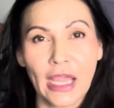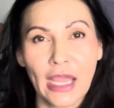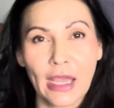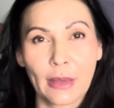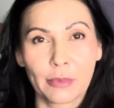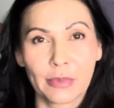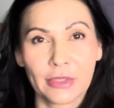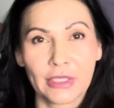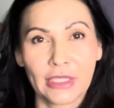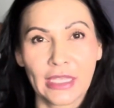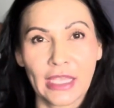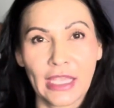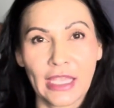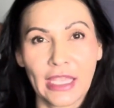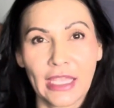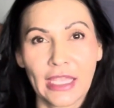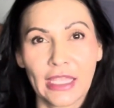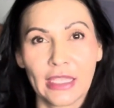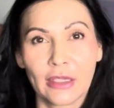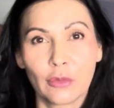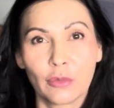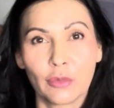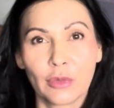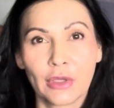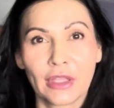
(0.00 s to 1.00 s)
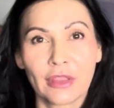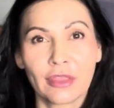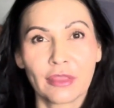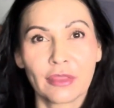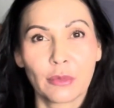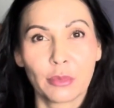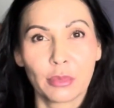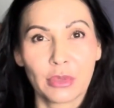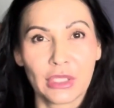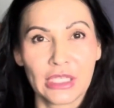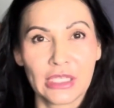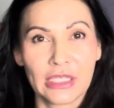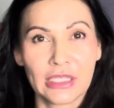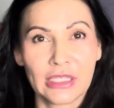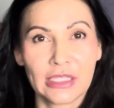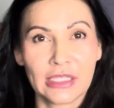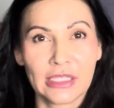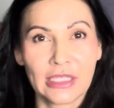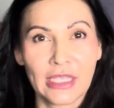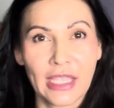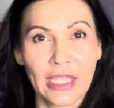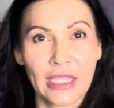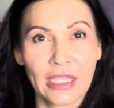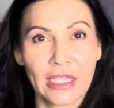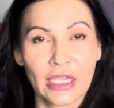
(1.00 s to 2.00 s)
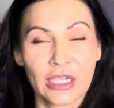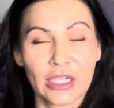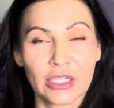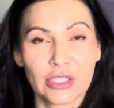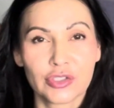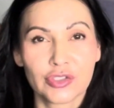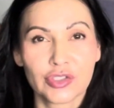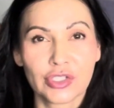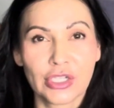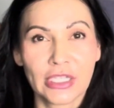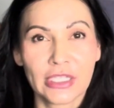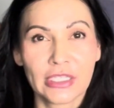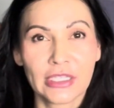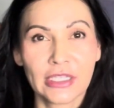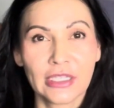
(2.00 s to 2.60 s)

applique with the PE 800.